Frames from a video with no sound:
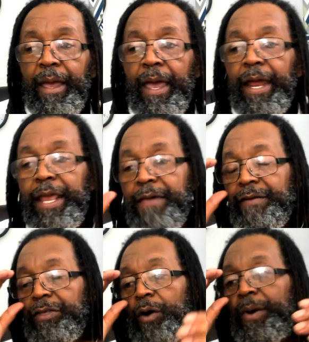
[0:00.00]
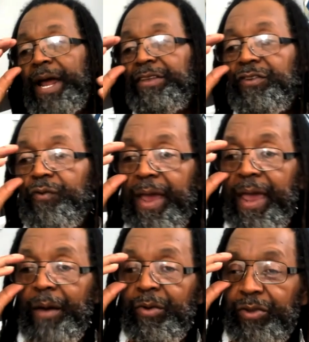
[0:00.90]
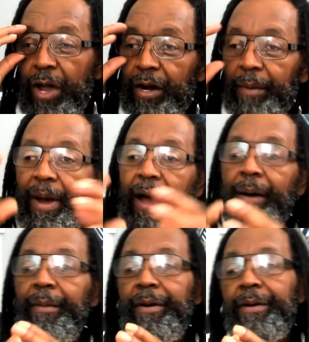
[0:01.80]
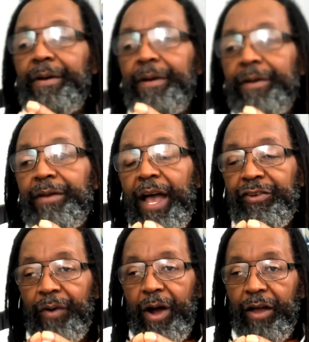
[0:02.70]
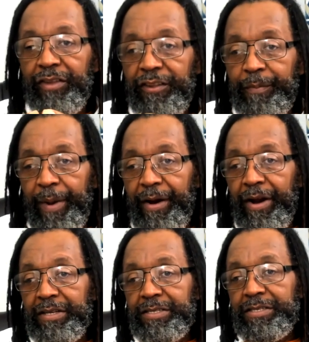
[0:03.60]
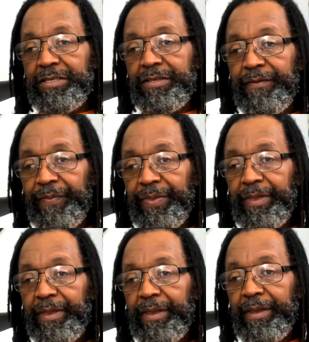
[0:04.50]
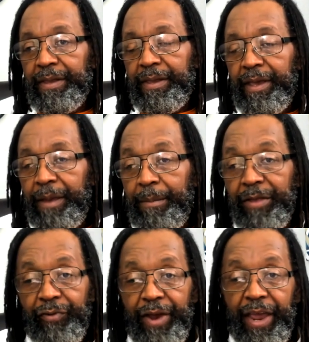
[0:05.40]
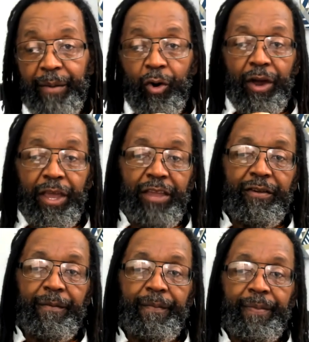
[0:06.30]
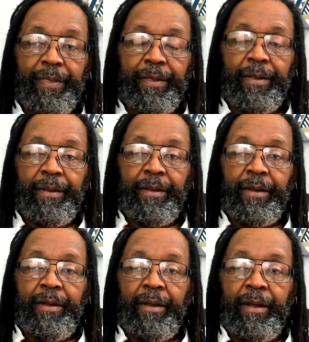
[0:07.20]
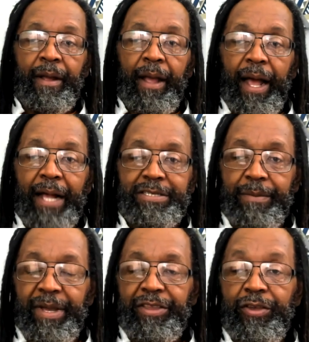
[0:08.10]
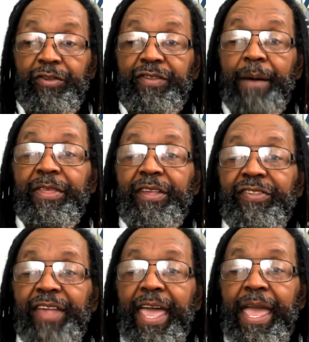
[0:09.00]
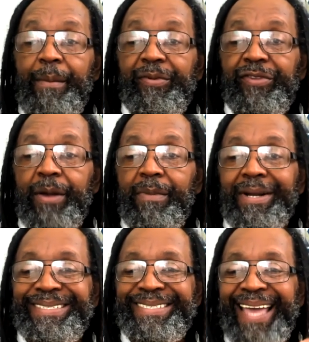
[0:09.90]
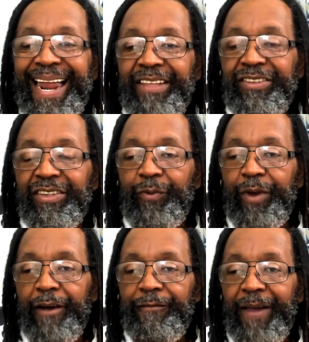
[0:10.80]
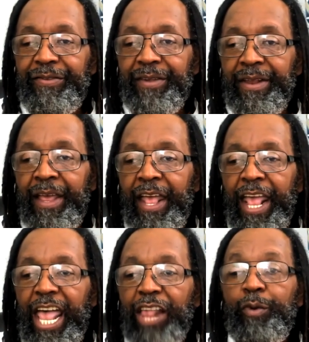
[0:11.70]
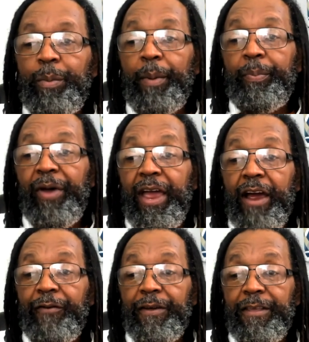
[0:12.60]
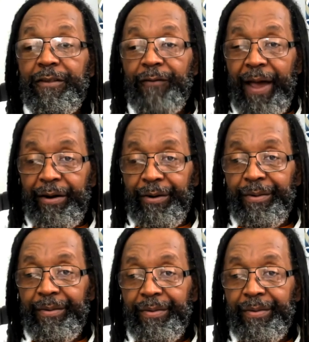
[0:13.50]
And even though what I just read was talking about Yasharal's experience in Mitzrayim or Egypt, I submit to you some of the same similar challenges we are facing as we prepare for this final